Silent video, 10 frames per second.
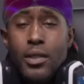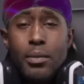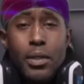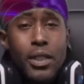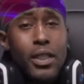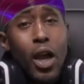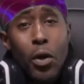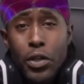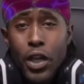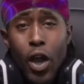But
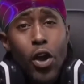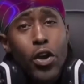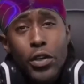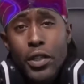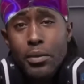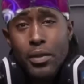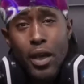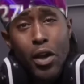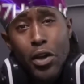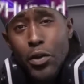y'all heard him.
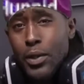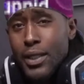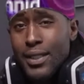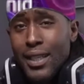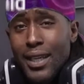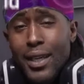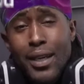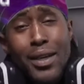Y'all heard what he said.